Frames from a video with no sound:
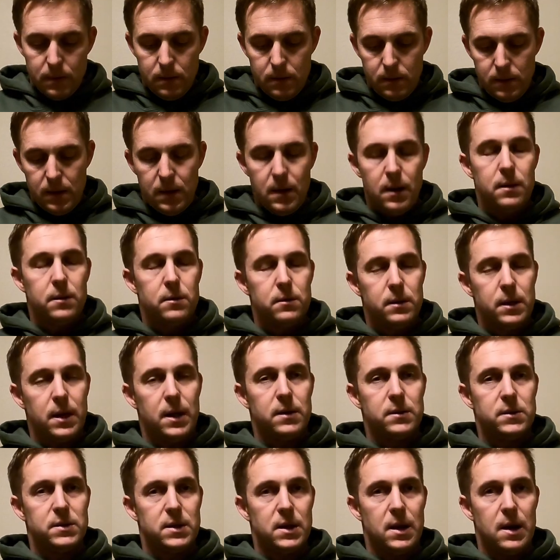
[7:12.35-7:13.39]
The other
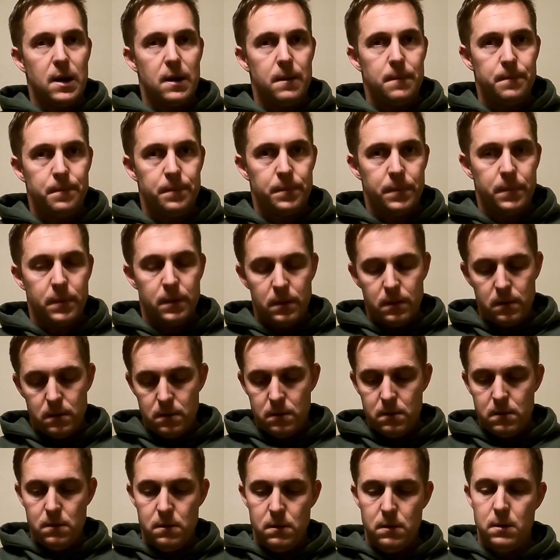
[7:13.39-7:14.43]
downside
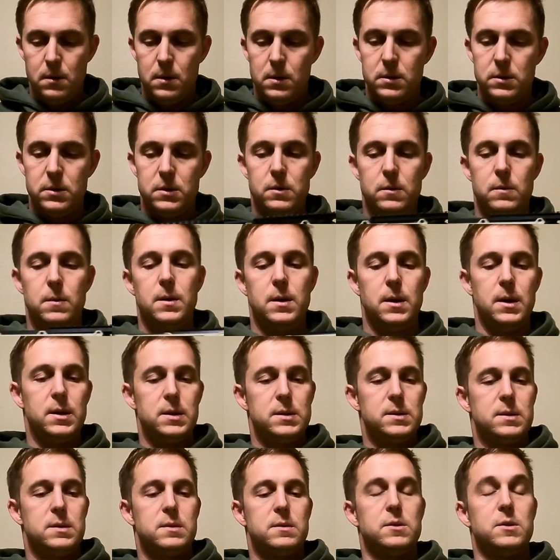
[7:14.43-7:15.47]
to it
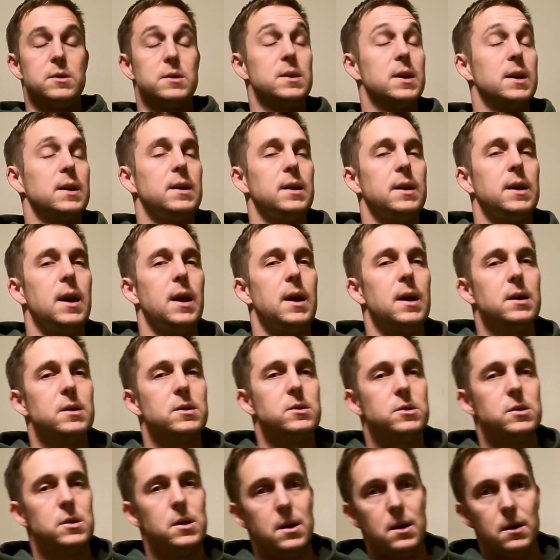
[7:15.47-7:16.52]
is just like the
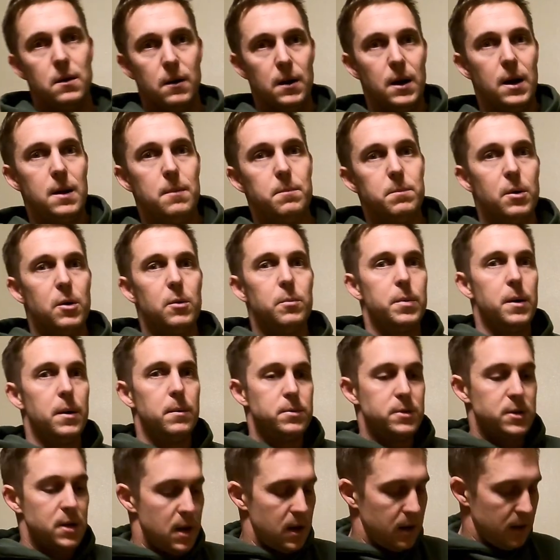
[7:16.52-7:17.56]
KSG and any bullpup
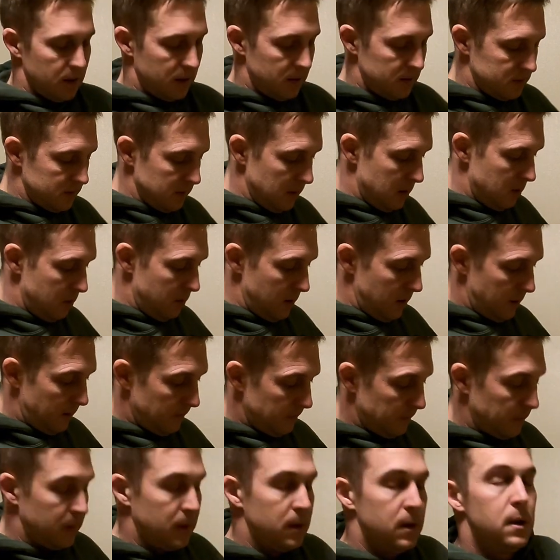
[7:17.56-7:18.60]
shotgun is loading.
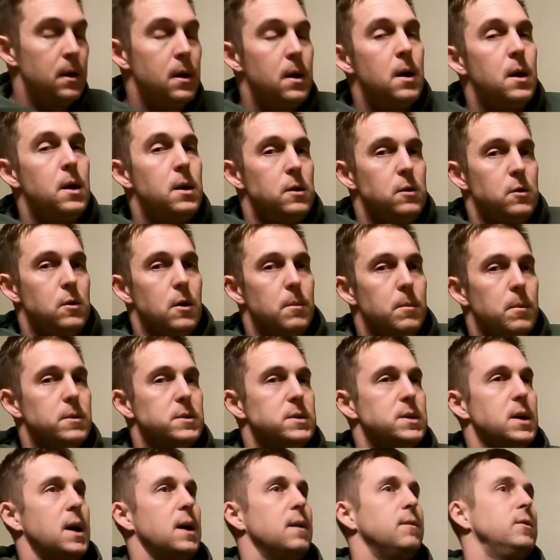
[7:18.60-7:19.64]
You
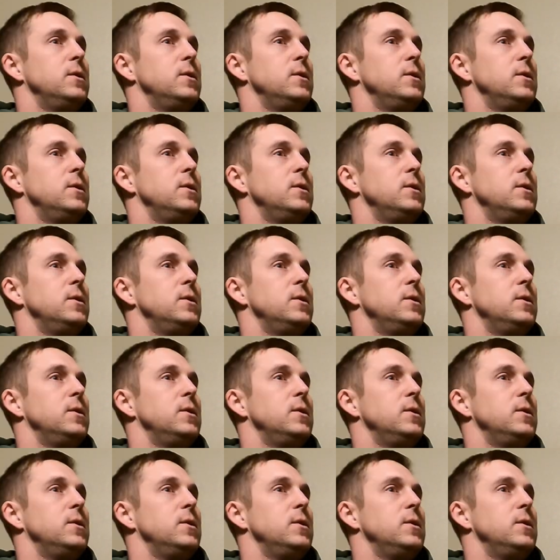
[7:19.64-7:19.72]
almost have